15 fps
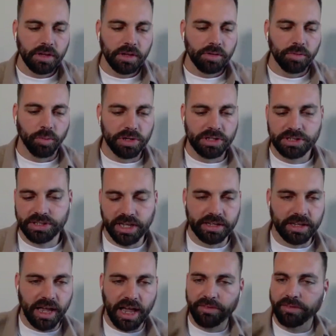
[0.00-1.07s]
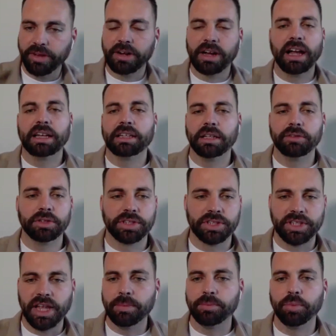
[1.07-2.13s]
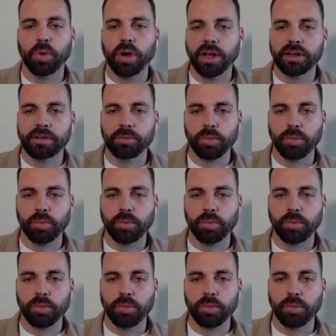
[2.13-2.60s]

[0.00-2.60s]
What is like a very high level step one?